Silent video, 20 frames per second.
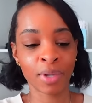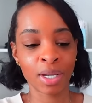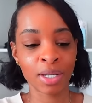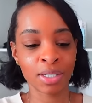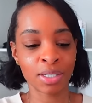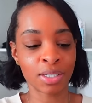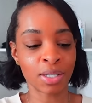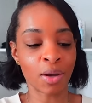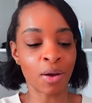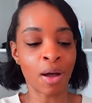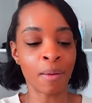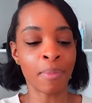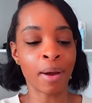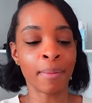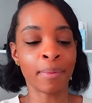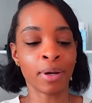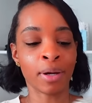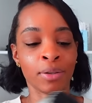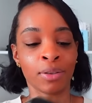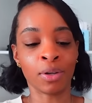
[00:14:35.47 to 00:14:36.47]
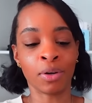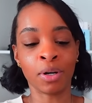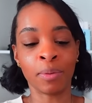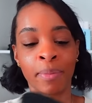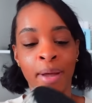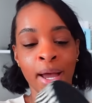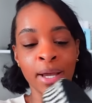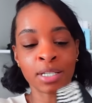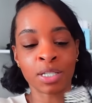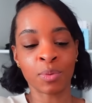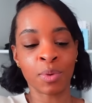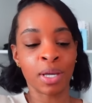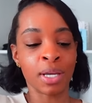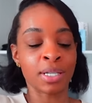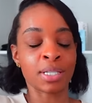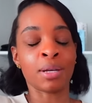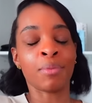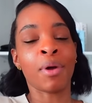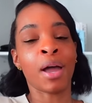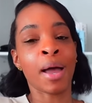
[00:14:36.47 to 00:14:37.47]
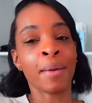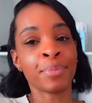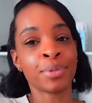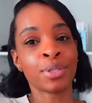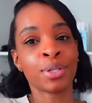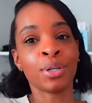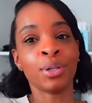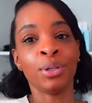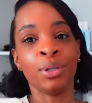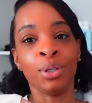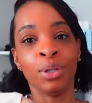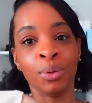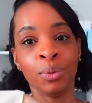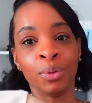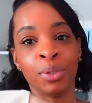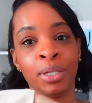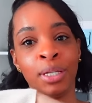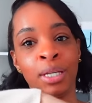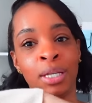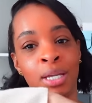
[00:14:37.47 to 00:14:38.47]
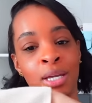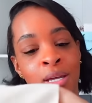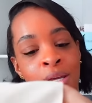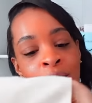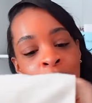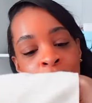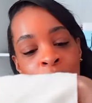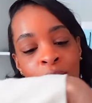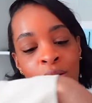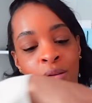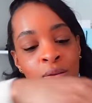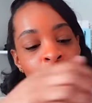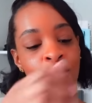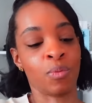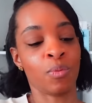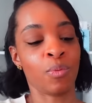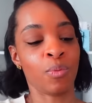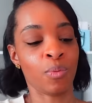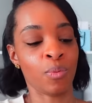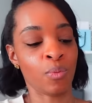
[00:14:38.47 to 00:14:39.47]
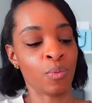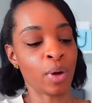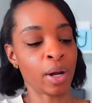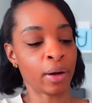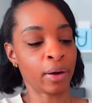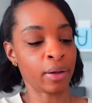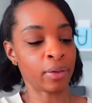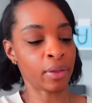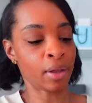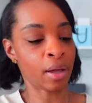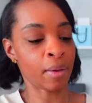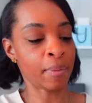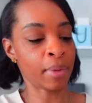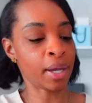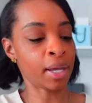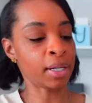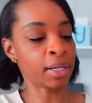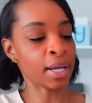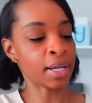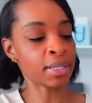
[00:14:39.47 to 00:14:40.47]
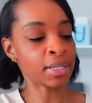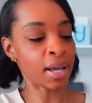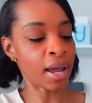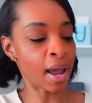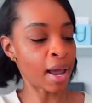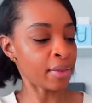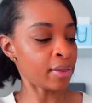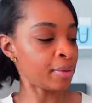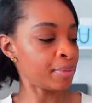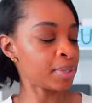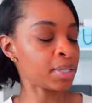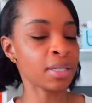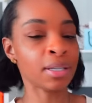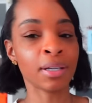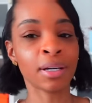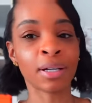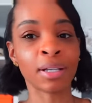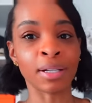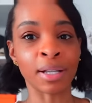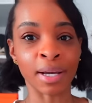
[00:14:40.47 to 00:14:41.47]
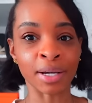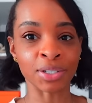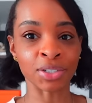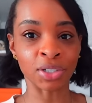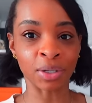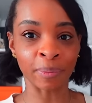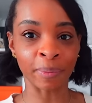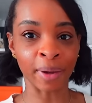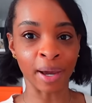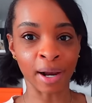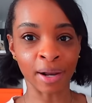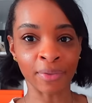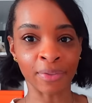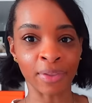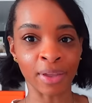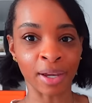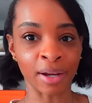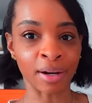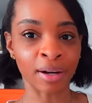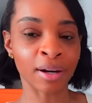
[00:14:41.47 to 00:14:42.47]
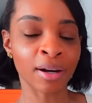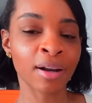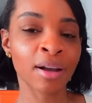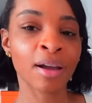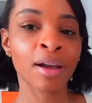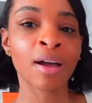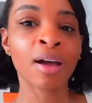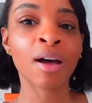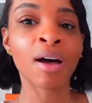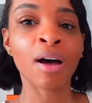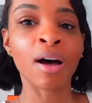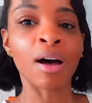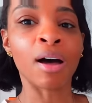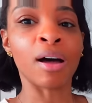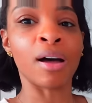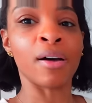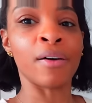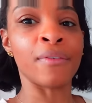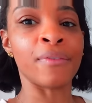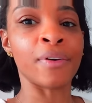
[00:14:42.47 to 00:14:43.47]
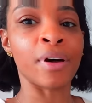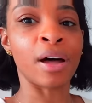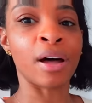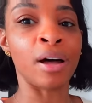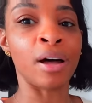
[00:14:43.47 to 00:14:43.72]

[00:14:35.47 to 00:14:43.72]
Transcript: So I'm probably gonna throw the box away because I'm absolutely wearing them. And let's add them to the collection back there of,